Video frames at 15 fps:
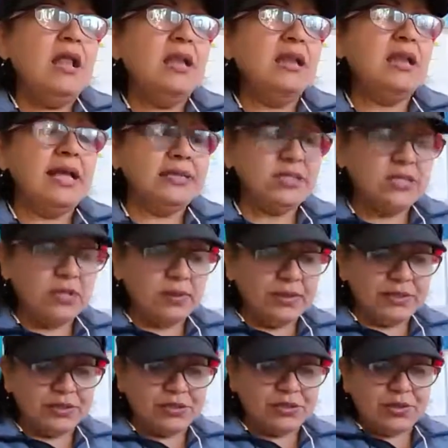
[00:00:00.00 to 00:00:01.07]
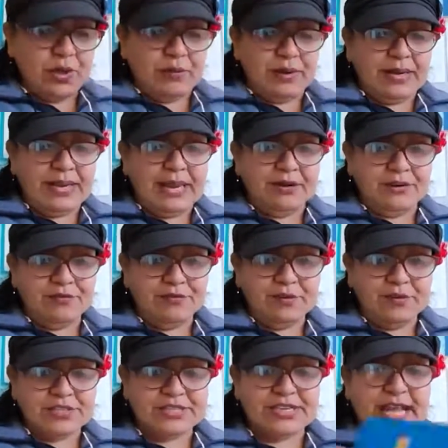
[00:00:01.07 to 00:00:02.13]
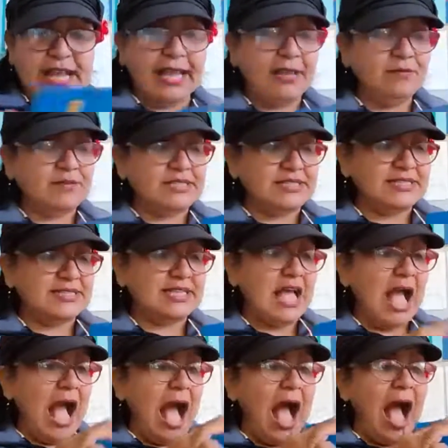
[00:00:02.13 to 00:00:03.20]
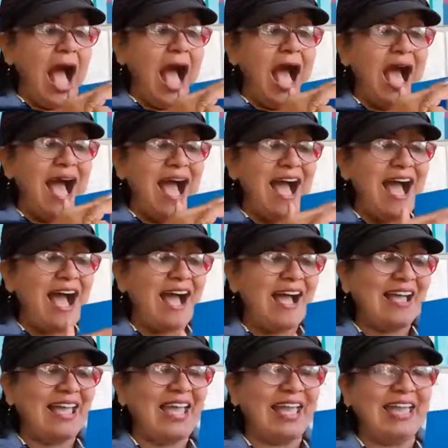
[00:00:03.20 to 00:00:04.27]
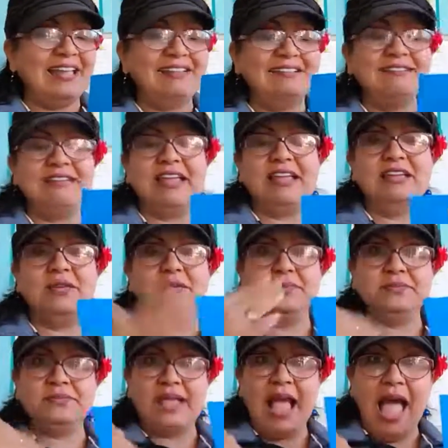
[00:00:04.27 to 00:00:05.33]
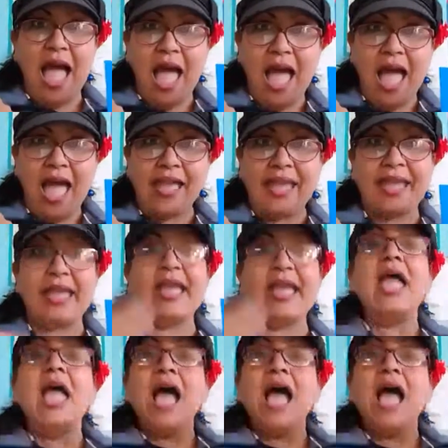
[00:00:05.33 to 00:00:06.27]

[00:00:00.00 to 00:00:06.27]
Let's look into our letter for today, which is I. Like, you know, I.